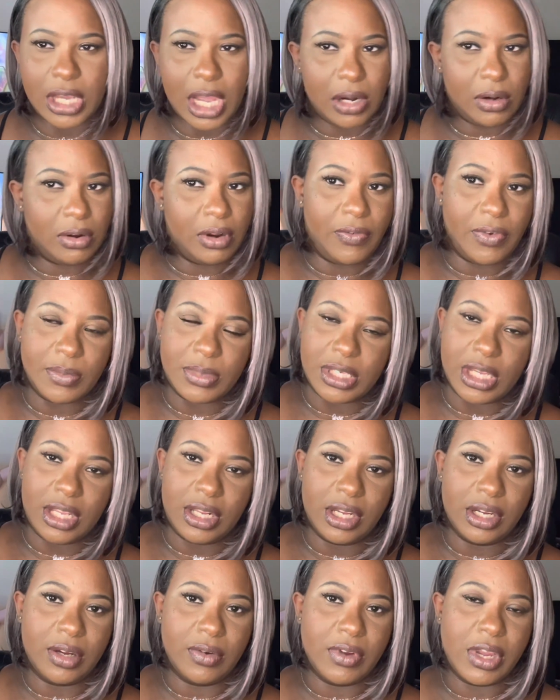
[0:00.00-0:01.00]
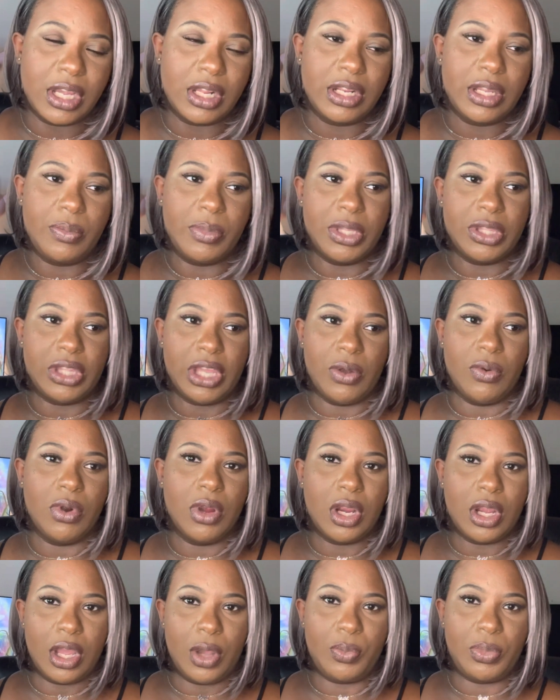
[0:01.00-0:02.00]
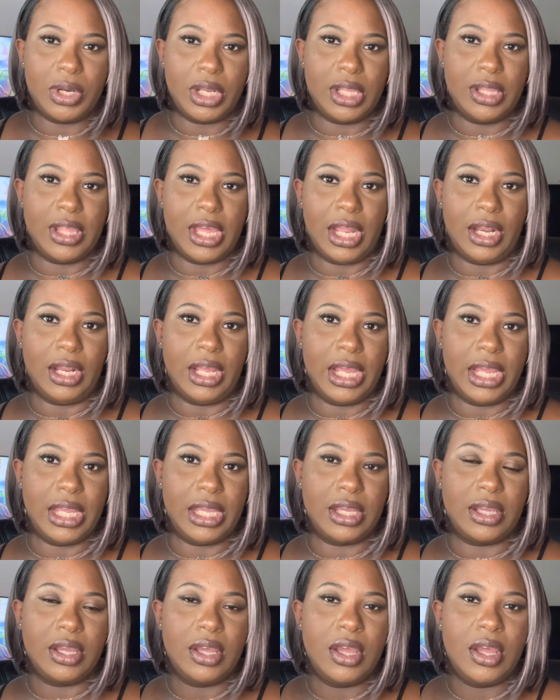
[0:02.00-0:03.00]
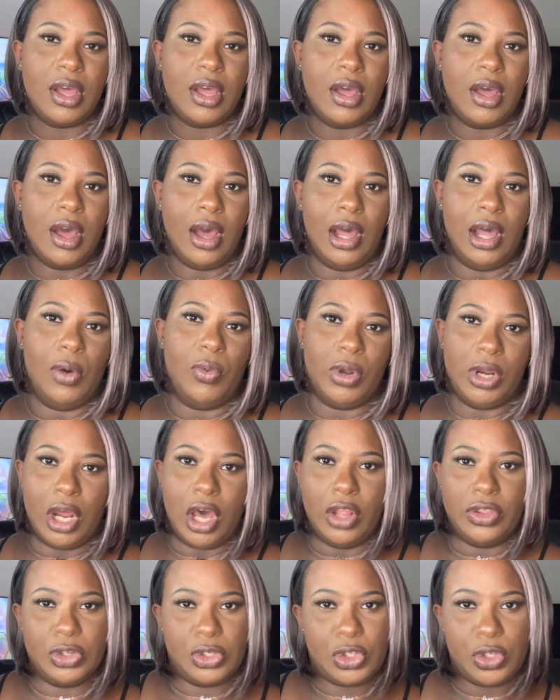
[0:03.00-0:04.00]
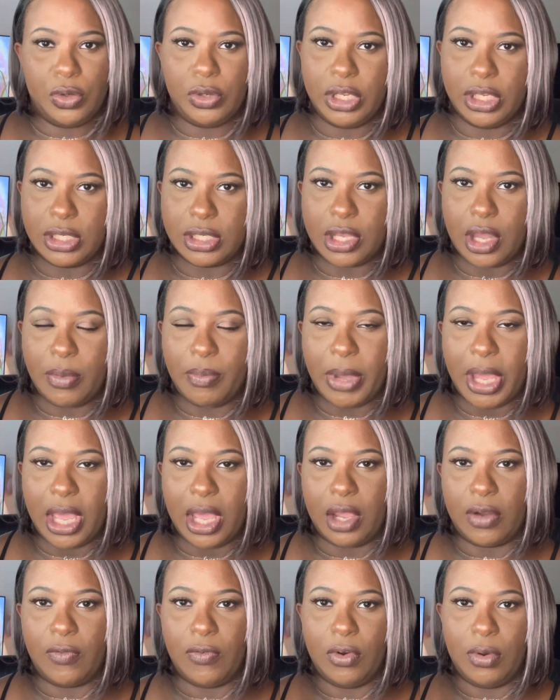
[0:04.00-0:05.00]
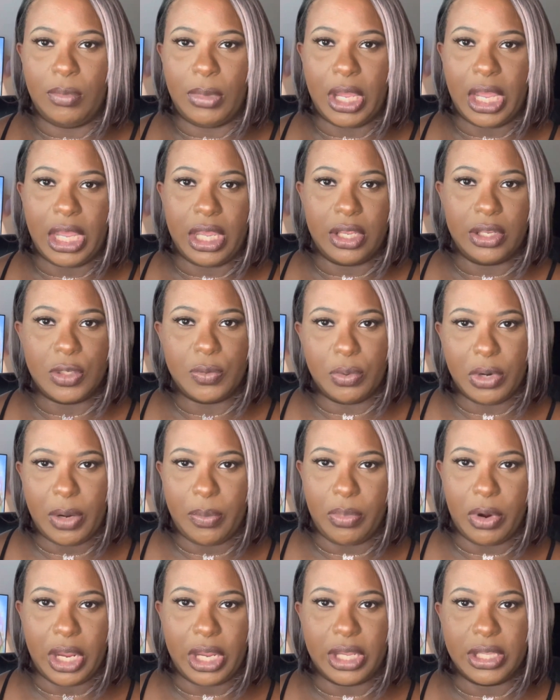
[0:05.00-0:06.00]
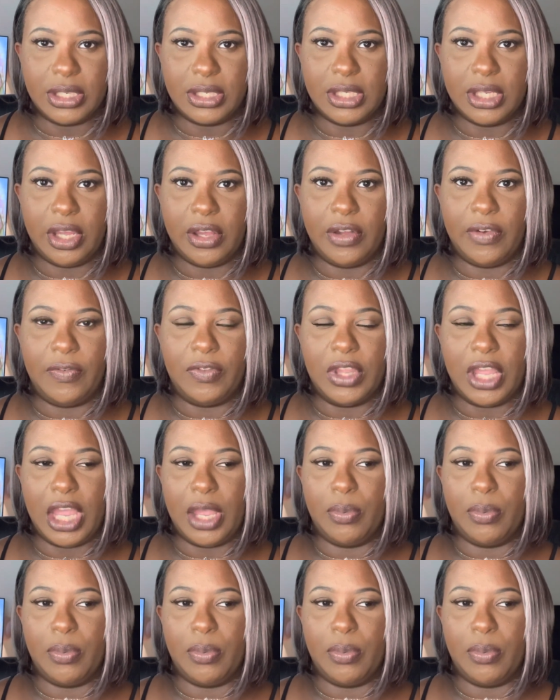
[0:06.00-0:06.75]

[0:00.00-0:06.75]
I don't know if I'm saying that correctly, but they were a company that like, when all the students come back from like spring break and stuff, they